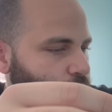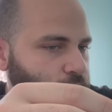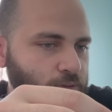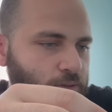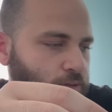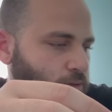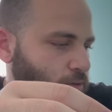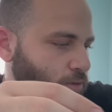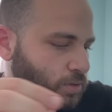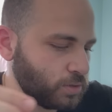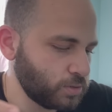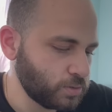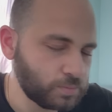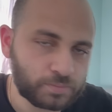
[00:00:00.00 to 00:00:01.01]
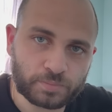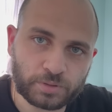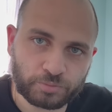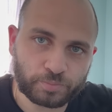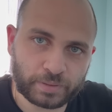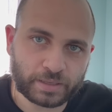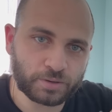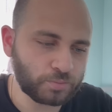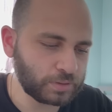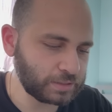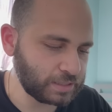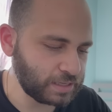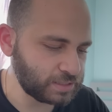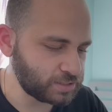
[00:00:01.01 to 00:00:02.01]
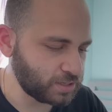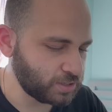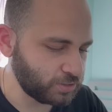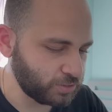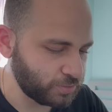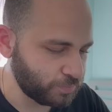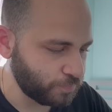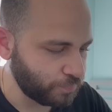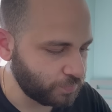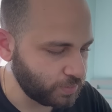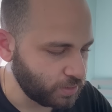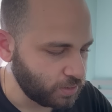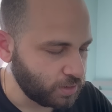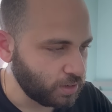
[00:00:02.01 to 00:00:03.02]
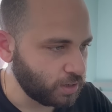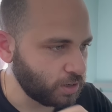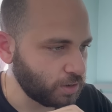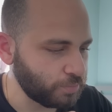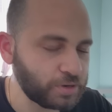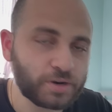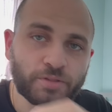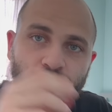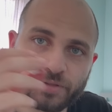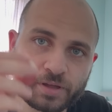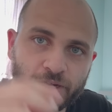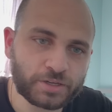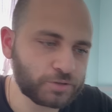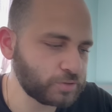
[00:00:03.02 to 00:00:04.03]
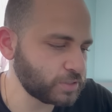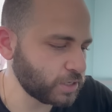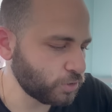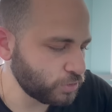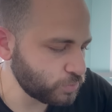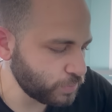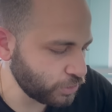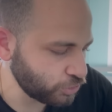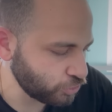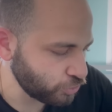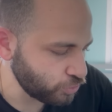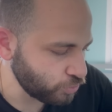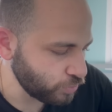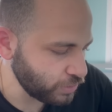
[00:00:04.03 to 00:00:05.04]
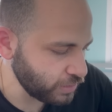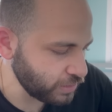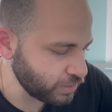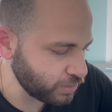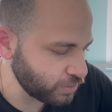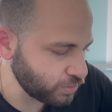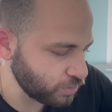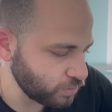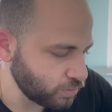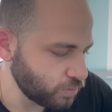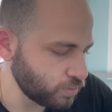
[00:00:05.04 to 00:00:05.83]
I'm going to make one last color. Another thing I do is I always make sure to do it in